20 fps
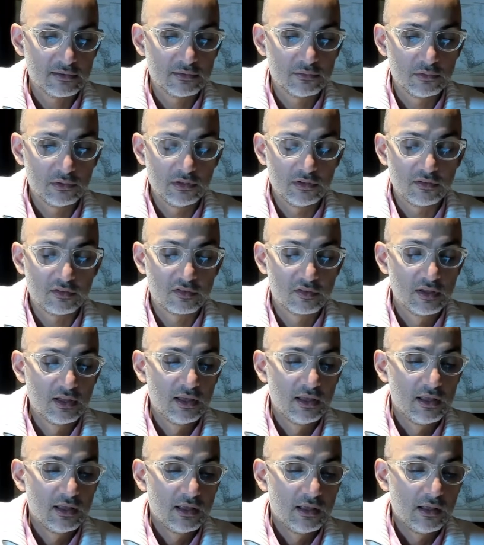It's,
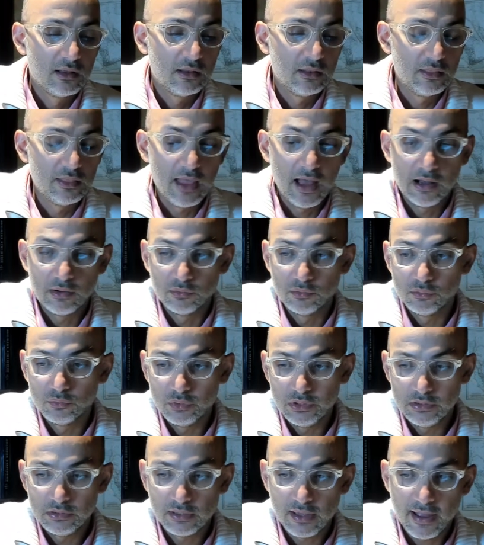now we
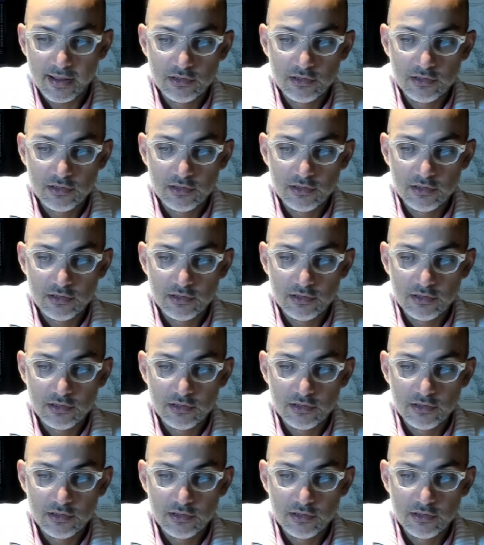can